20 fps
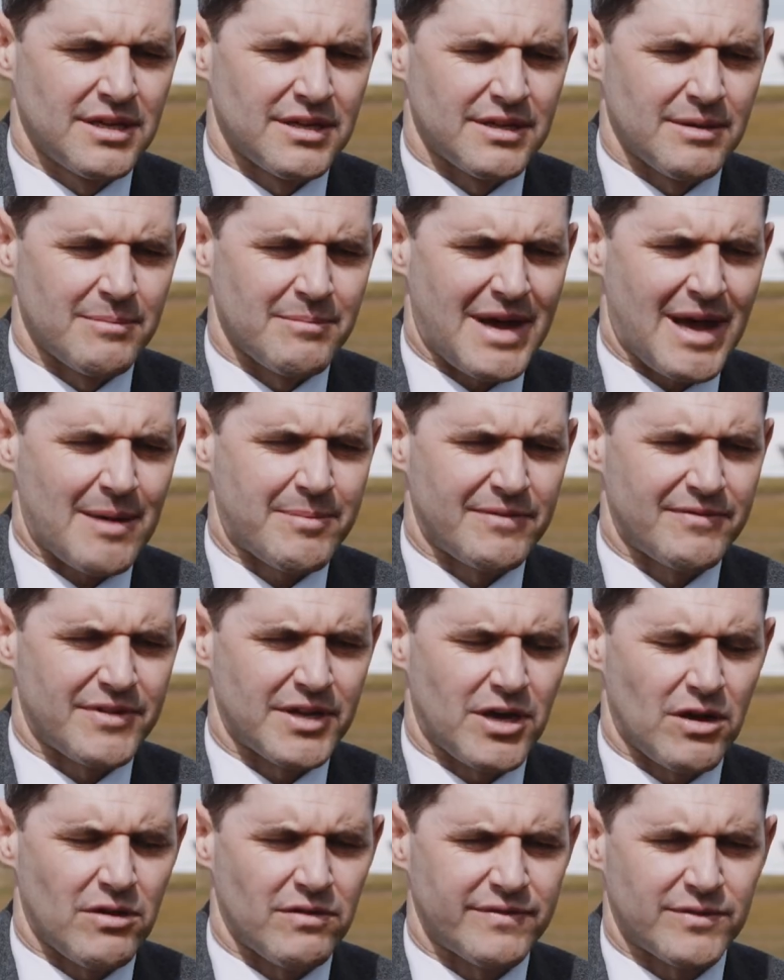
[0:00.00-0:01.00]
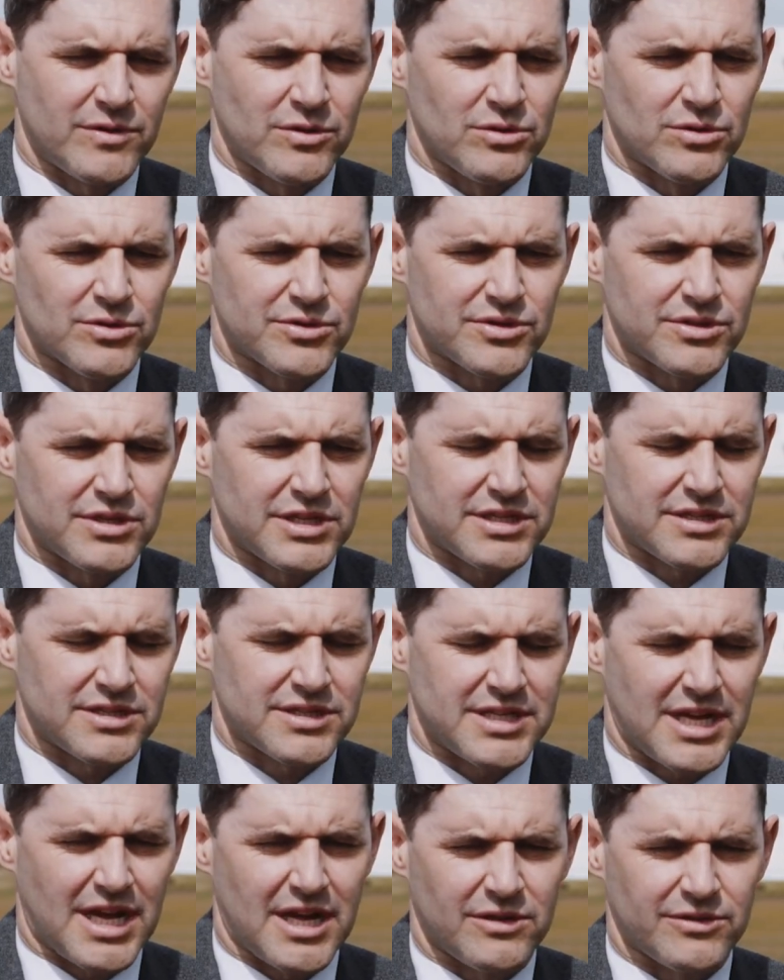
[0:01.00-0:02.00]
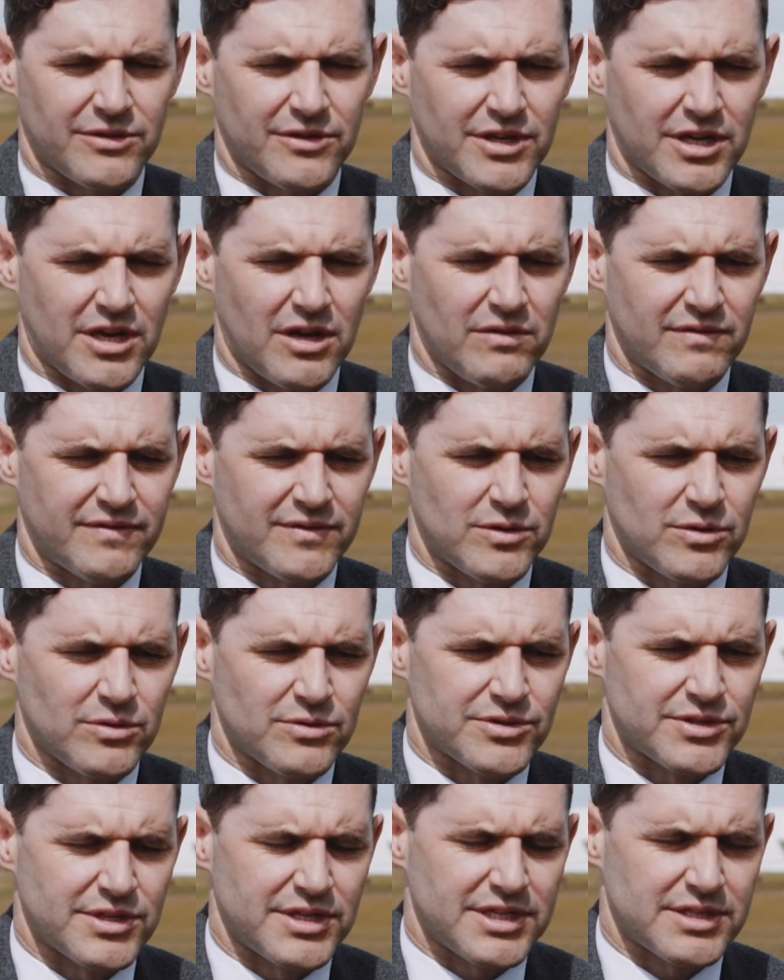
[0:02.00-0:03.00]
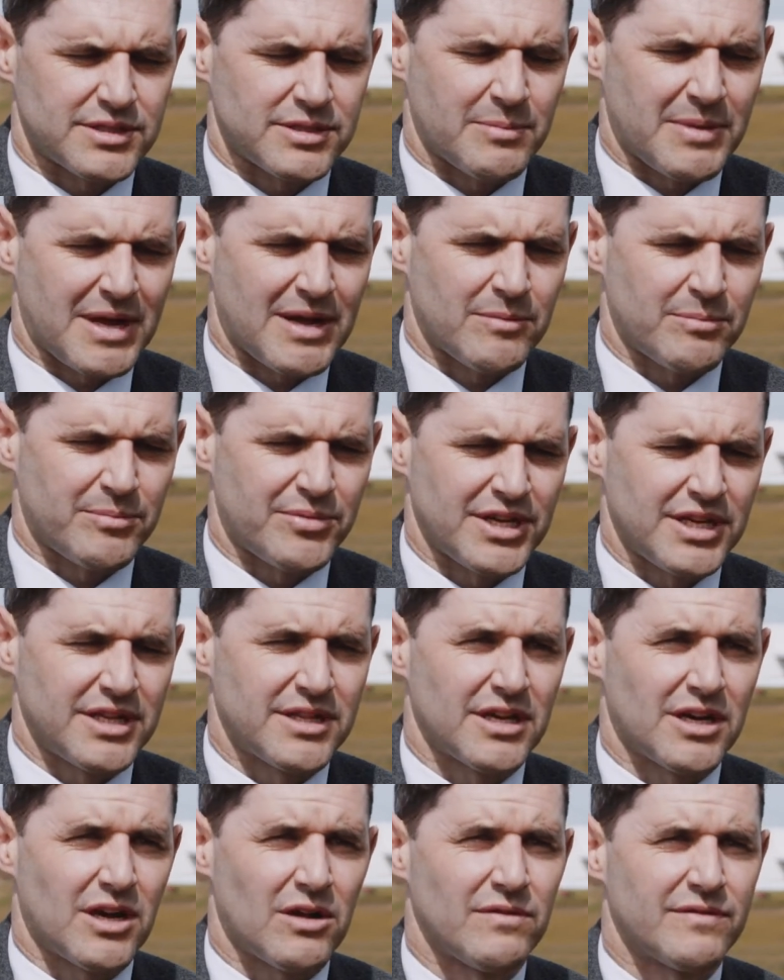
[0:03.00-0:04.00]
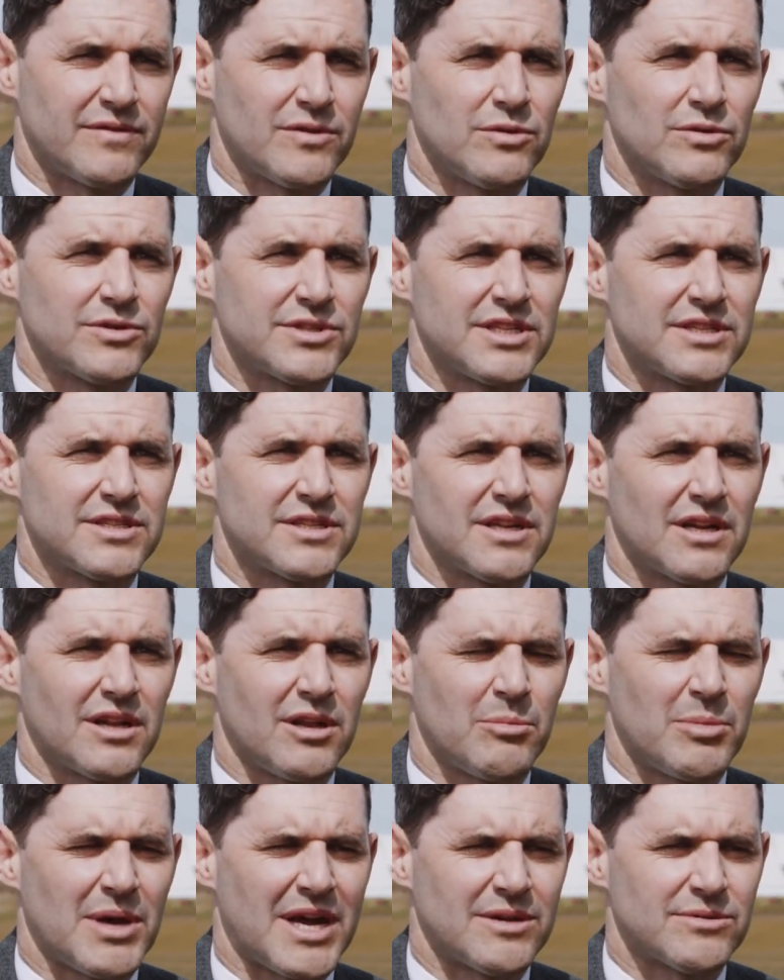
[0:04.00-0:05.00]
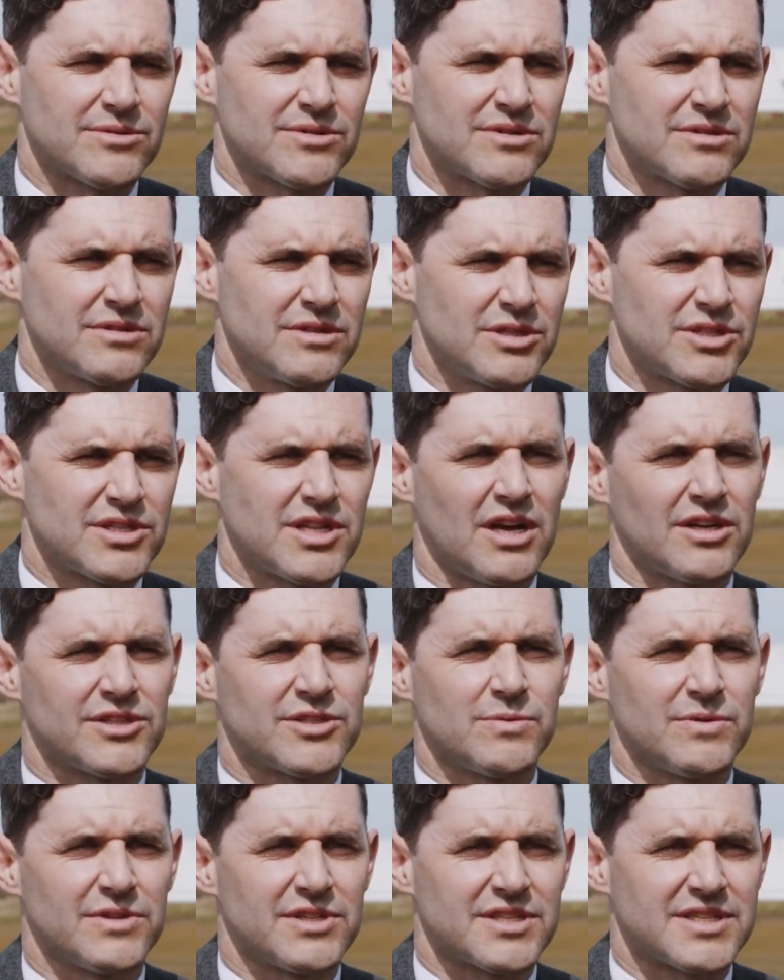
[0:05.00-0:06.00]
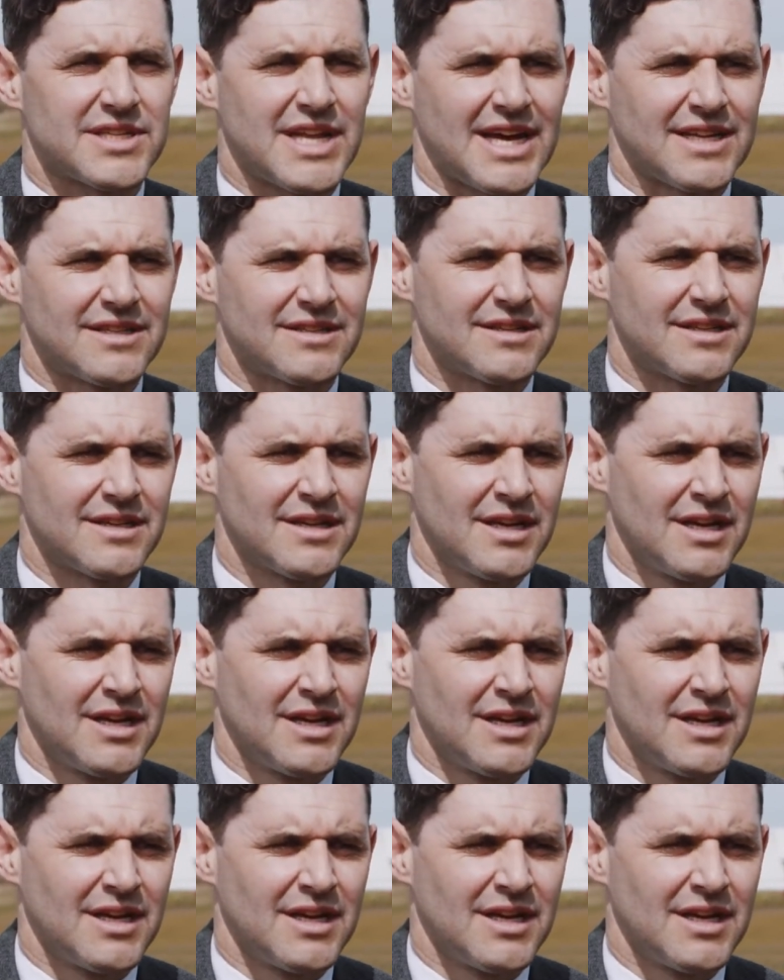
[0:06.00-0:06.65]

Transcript: map of the golf course, and it's styled on the golf course, and it's about bringing the golf course into the clubhouse. You start to understand.